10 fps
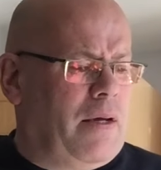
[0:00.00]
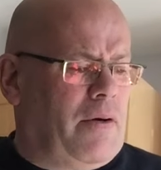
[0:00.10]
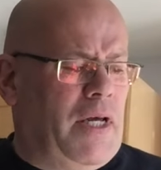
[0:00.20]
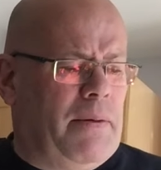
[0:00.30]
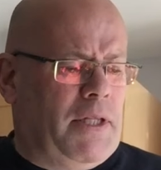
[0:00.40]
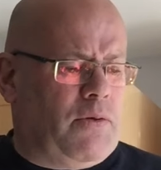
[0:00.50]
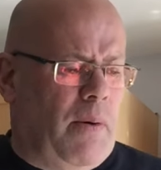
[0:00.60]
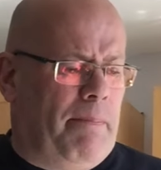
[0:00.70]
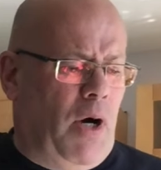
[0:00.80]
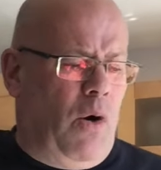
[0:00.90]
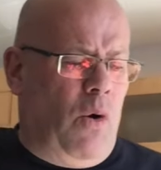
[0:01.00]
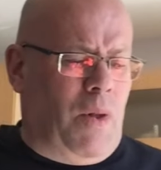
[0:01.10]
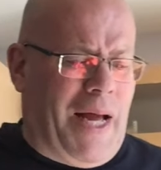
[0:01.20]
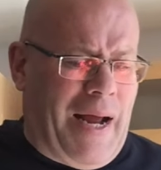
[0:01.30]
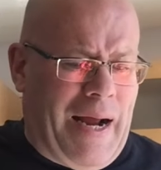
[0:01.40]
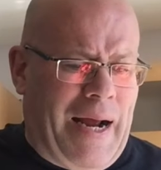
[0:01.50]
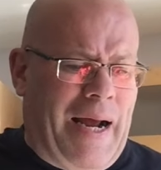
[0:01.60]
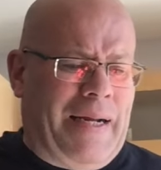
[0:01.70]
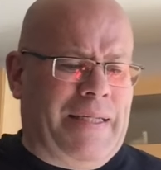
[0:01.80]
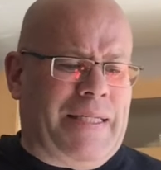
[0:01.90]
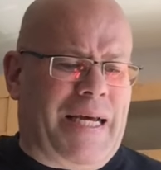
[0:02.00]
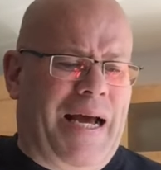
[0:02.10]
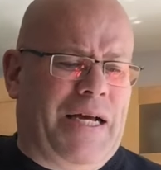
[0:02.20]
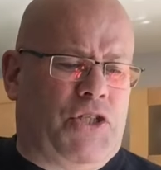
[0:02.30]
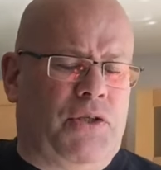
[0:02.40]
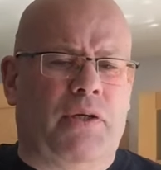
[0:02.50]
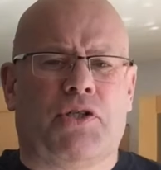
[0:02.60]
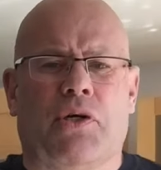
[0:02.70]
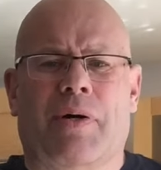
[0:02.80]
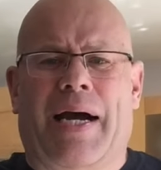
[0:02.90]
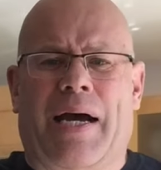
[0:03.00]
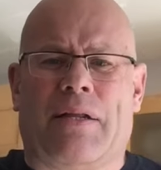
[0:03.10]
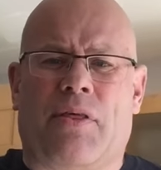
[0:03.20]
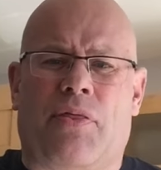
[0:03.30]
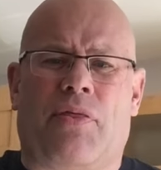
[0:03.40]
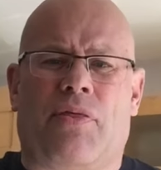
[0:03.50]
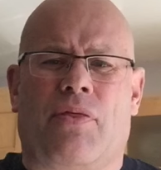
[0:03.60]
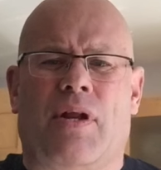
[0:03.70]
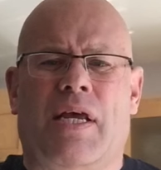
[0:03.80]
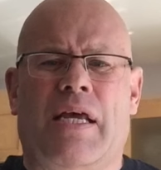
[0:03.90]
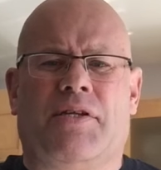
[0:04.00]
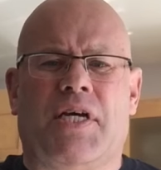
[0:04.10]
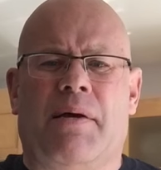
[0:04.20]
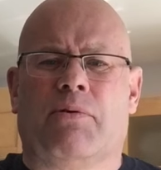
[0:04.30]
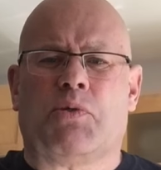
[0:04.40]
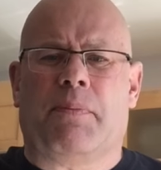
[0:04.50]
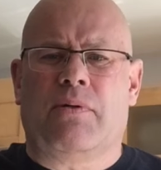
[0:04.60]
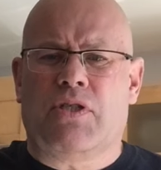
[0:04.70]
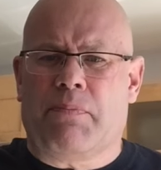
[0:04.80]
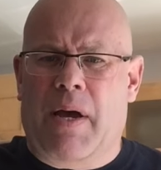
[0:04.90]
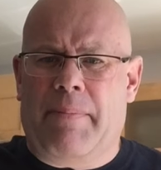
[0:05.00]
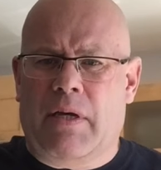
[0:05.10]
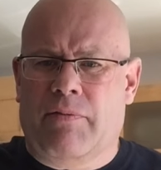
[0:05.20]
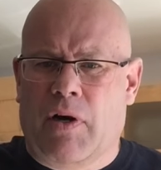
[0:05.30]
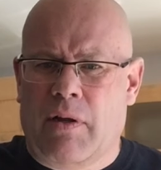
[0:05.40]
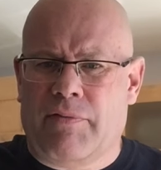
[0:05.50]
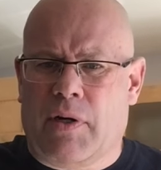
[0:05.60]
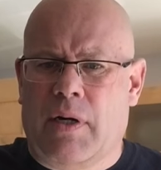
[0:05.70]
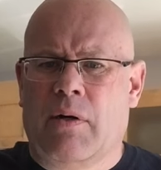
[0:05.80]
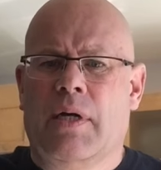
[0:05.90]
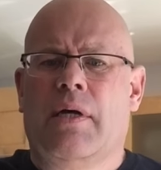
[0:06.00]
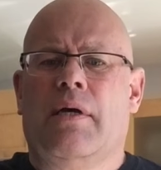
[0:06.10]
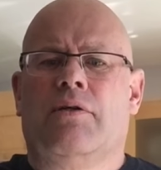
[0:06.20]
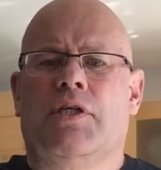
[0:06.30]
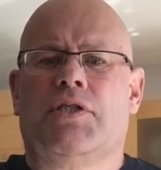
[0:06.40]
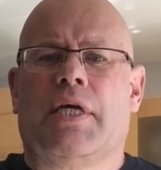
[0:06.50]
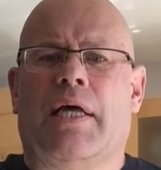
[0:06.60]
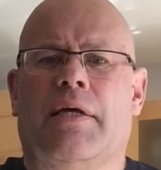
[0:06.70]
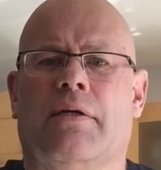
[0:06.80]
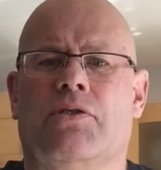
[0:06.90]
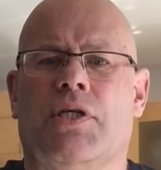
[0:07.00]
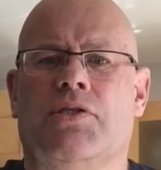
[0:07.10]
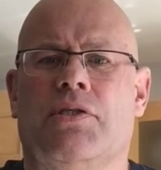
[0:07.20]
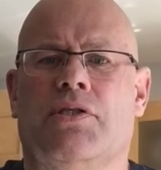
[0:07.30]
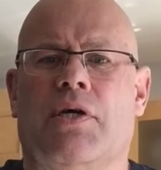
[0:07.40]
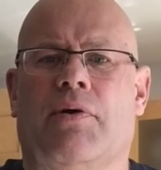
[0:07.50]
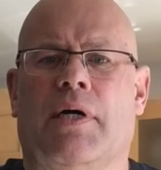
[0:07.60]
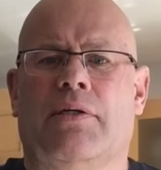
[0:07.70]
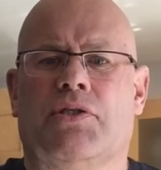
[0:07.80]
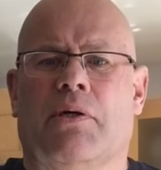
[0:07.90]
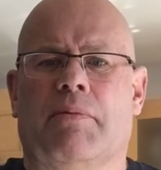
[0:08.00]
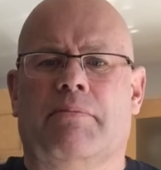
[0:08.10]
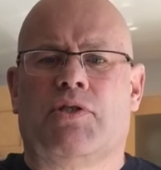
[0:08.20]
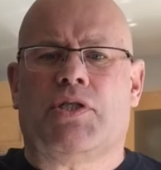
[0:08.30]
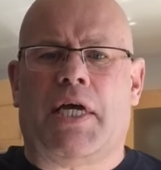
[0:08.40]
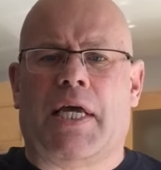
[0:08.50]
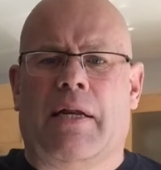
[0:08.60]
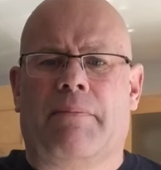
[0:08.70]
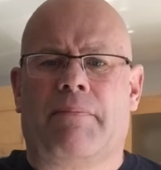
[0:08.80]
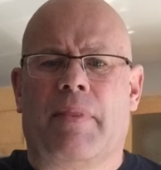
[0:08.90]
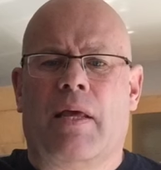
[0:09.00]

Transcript: Grate them into a bowl, and as you do so, add 3 tablespoons maybe of olive oil, just to get the consistency right, stop them sticking.